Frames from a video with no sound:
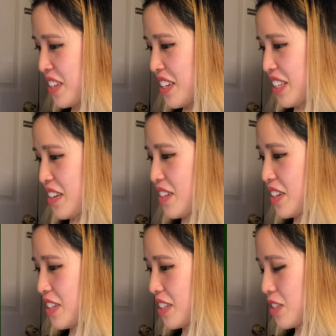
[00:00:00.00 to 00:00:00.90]
now
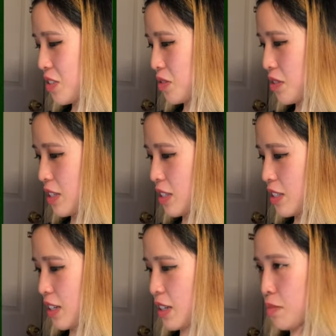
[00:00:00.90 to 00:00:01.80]
on to the
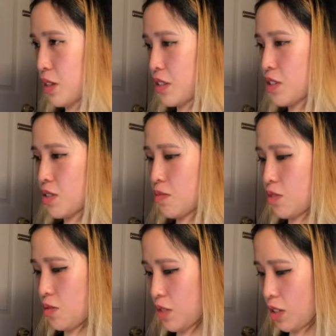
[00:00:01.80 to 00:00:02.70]
second box.
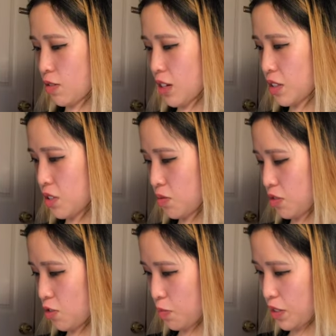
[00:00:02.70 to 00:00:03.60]
So we're gonna crack this one
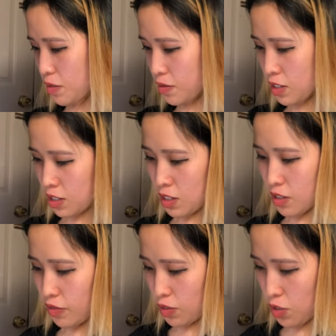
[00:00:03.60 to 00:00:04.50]
open.
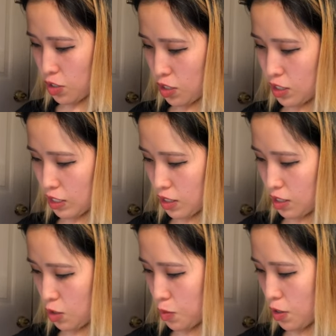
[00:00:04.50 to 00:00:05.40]
Learn to just slice
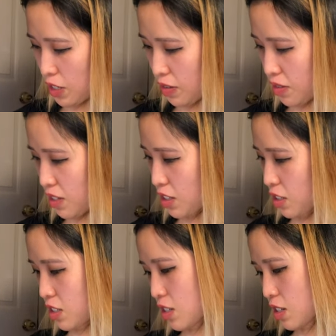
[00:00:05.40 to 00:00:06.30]
this part now. Things a
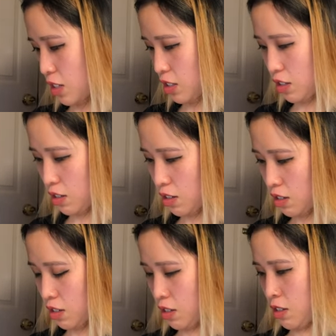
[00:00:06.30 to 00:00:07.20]
ton easier.
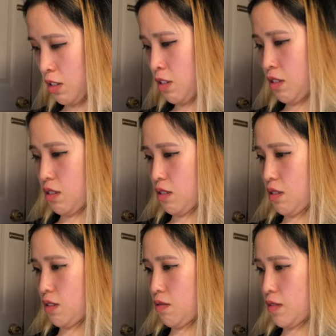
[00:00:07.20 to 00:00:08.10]

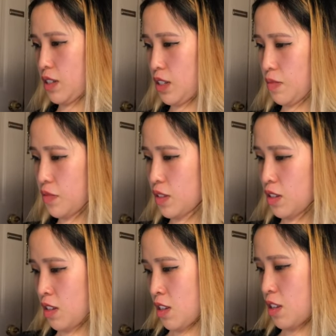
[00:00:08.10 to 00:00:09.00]

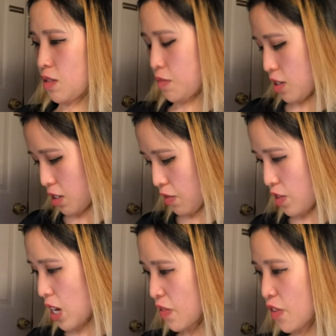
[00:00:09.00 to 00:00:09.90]
Alrighty. But yes, if you
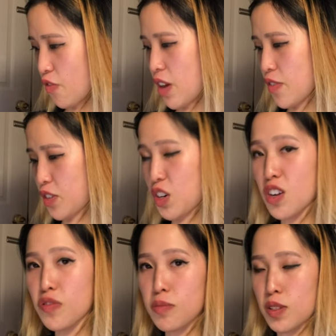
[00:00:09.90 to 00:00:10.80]
have a favorite card
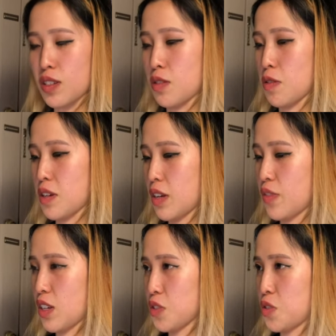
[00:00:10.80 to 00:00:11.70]
from the set or any of
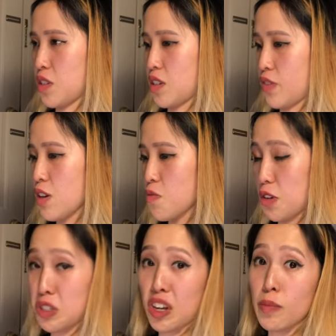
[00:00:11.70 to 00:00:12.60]
the alternative
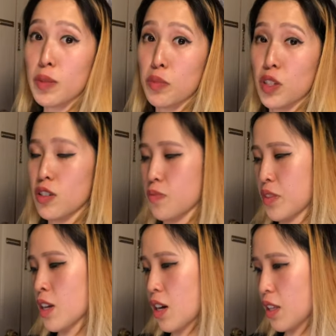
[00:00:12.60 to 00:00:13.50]
artworks, comment below.
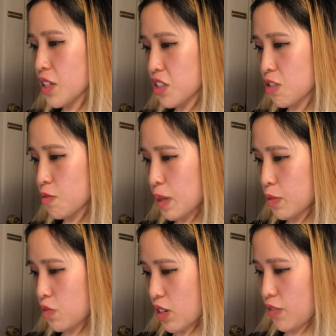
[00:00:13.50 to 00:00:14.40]
I like to know
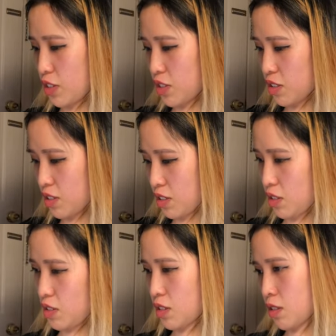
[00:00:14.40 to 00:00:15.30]
people's favorites
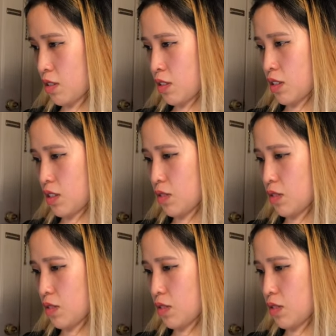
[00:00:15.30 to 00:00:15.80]
because I know